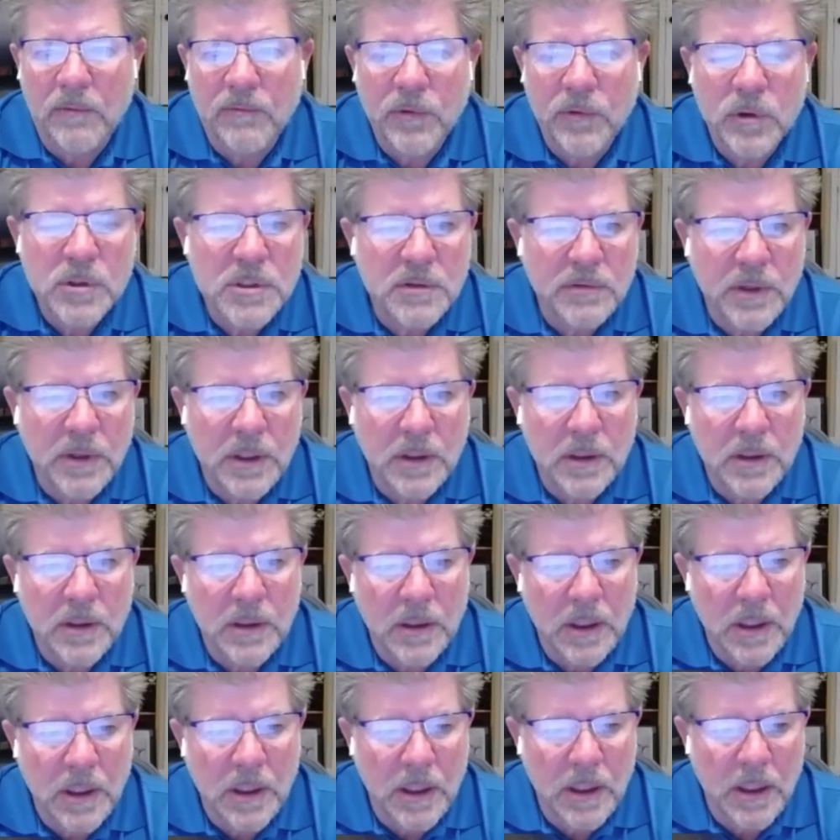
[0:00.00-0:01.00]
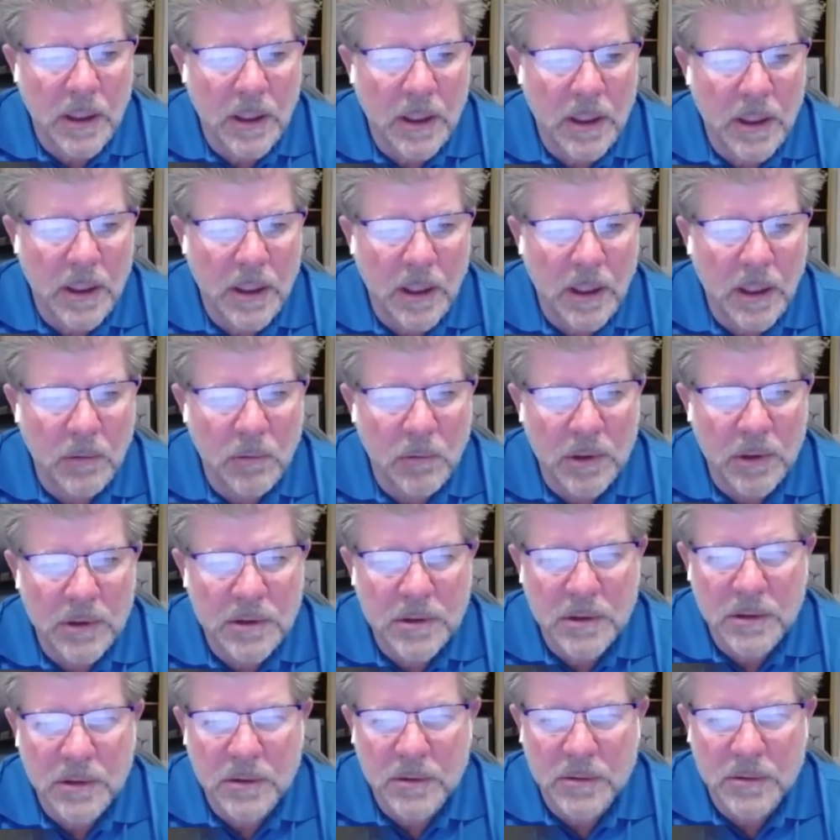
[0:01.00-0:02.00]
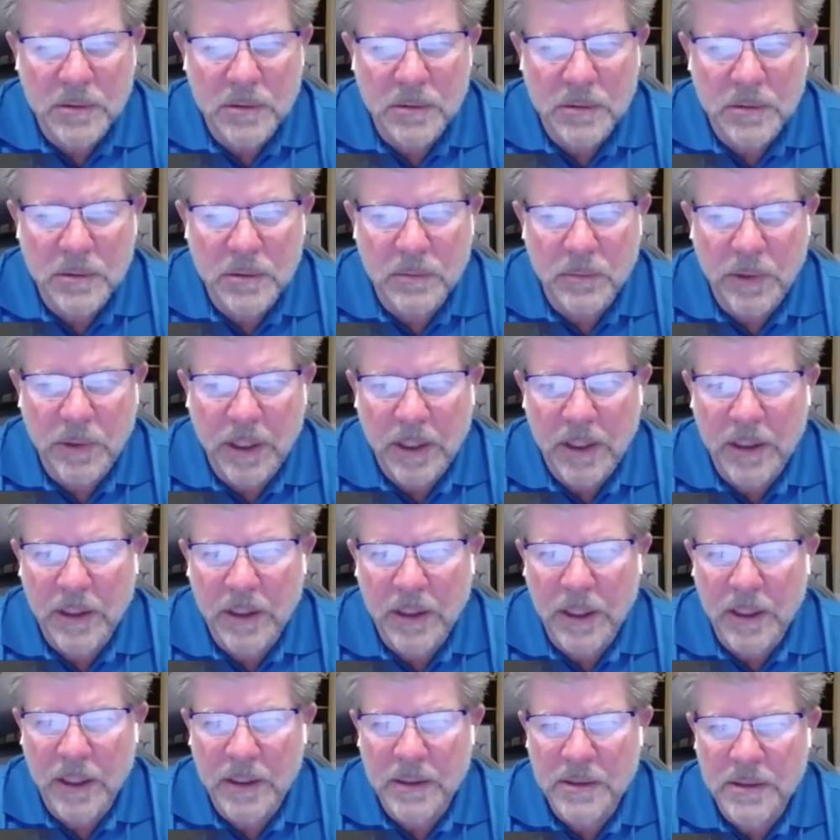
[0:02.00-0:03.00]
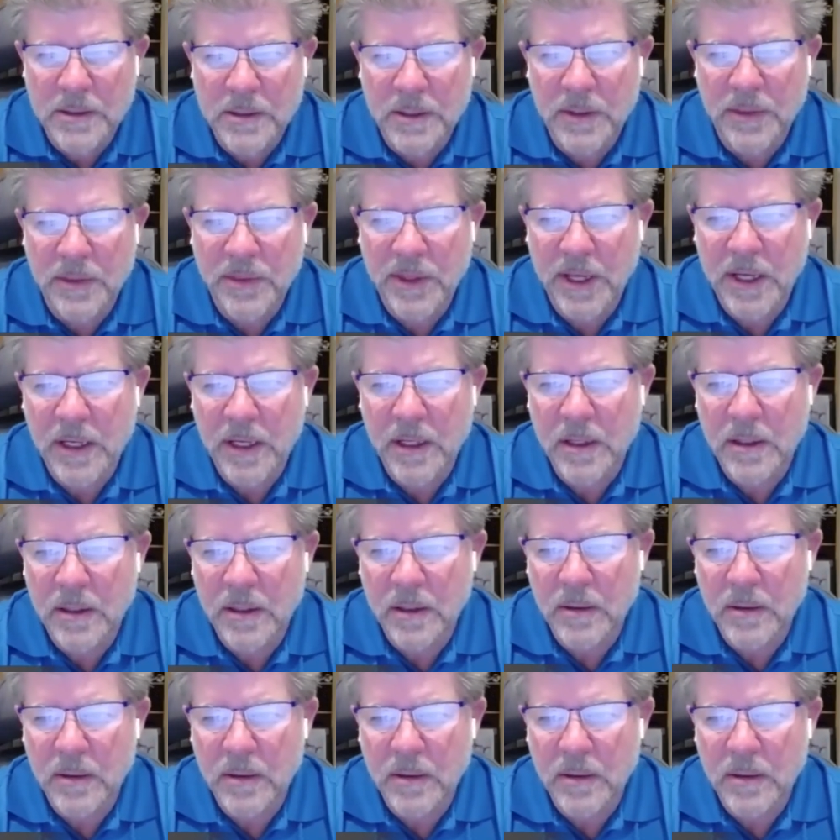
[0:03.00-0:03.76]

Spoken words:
First of all, I want to recognize and thank